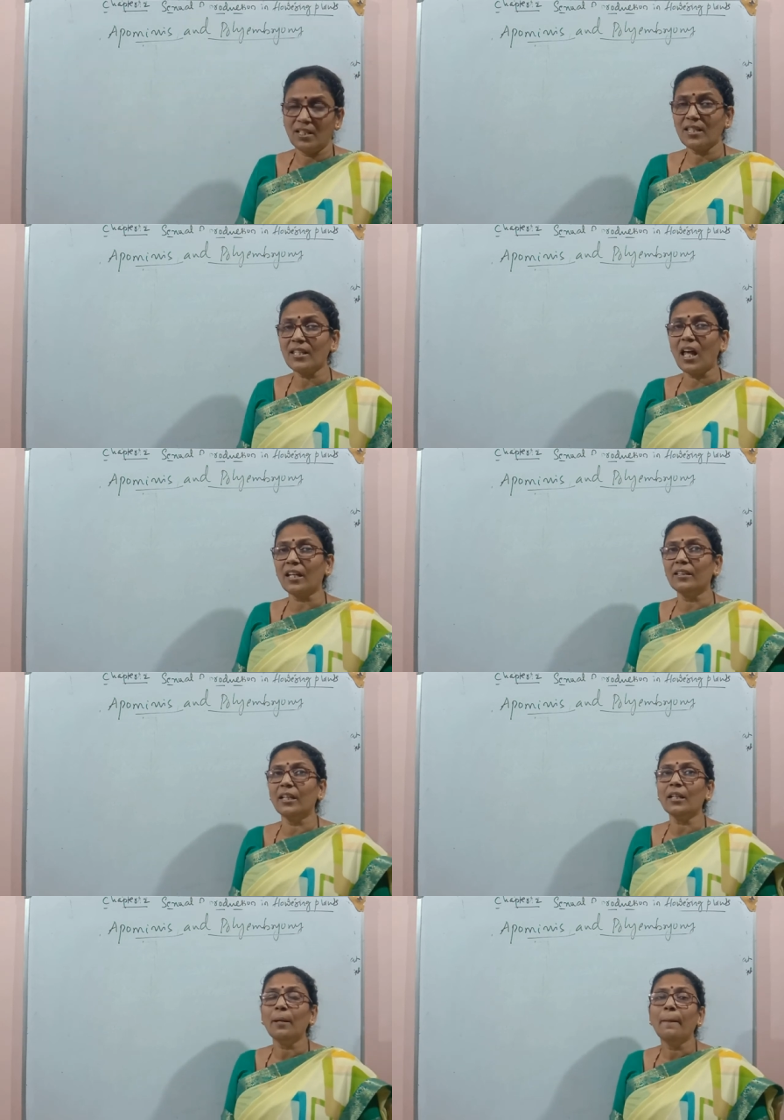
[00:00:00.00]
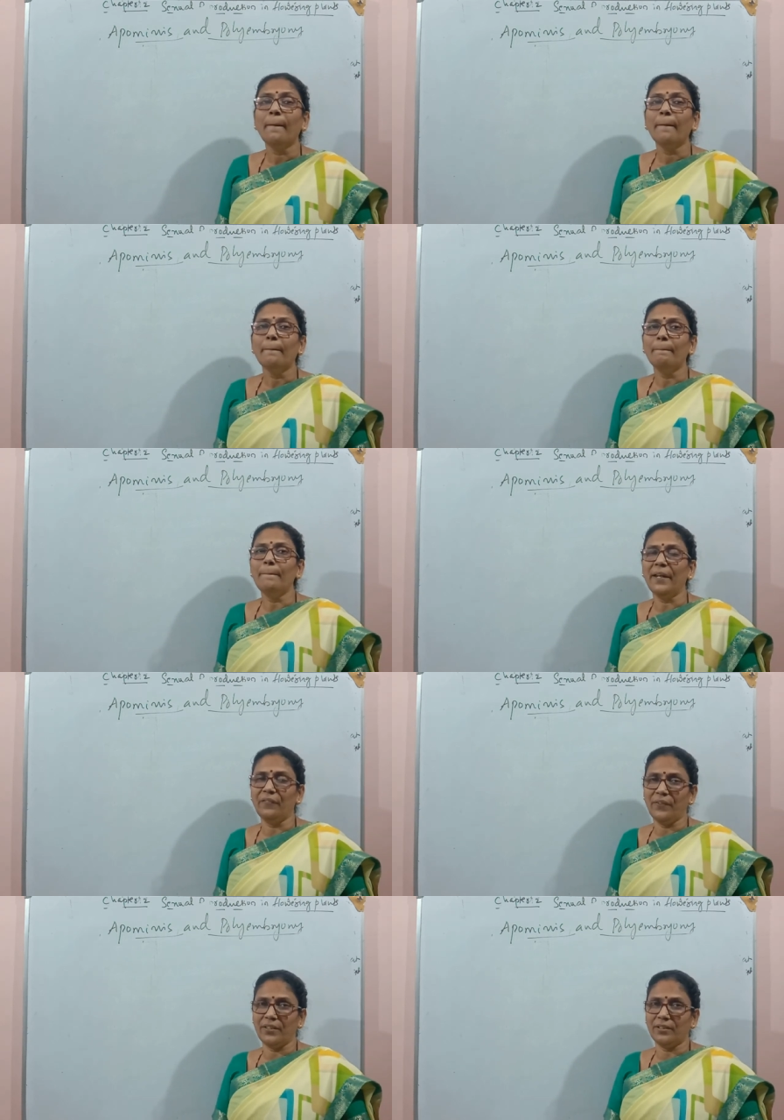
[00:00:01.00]
This is another
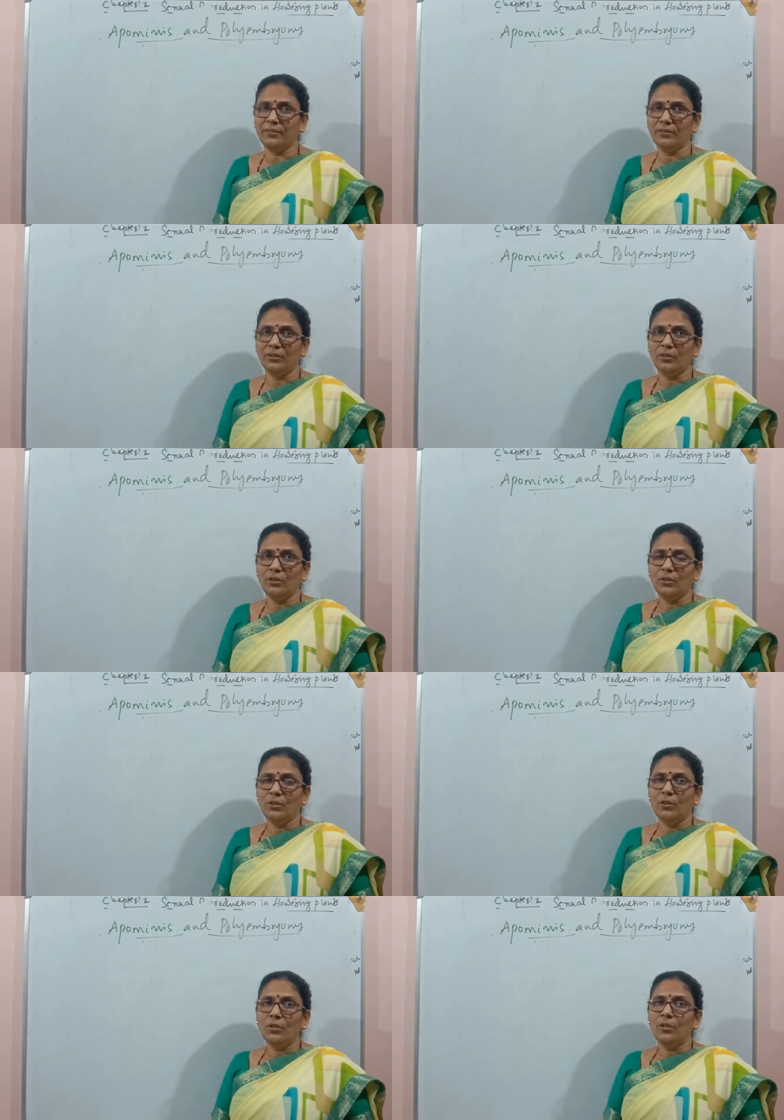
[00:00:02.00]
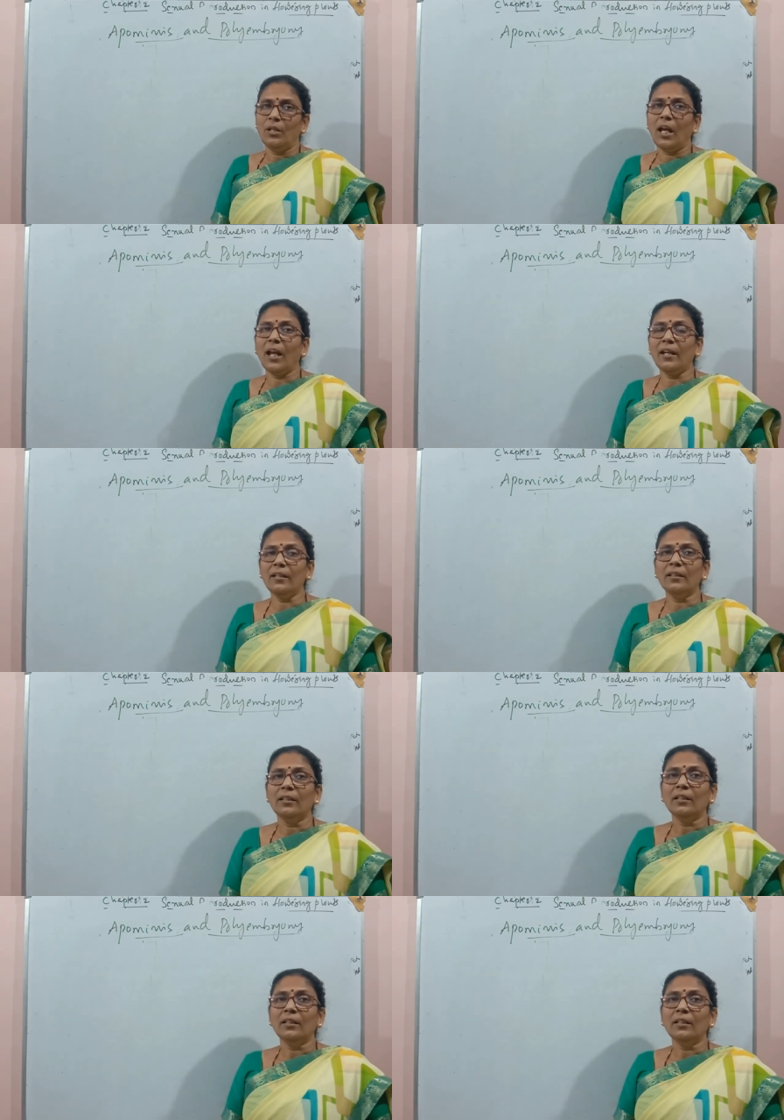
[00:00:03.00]
benefit. And